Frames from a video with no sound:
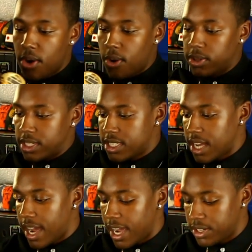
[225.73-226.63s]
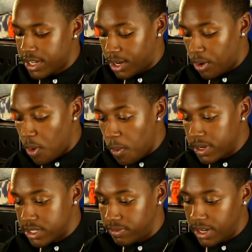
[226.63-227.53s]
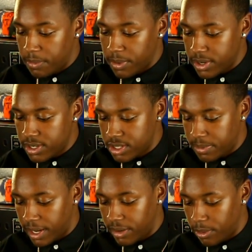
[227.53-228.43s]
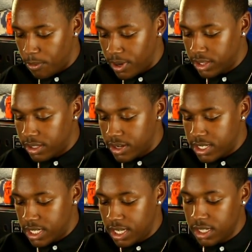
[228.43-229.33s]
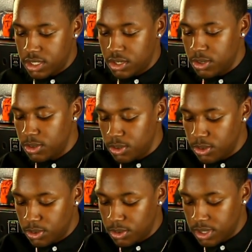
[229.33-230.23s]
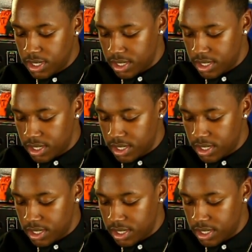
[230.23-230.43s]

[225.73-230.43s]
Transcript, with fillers: On the side, you got a whole bunch of numbers spanning from 113 to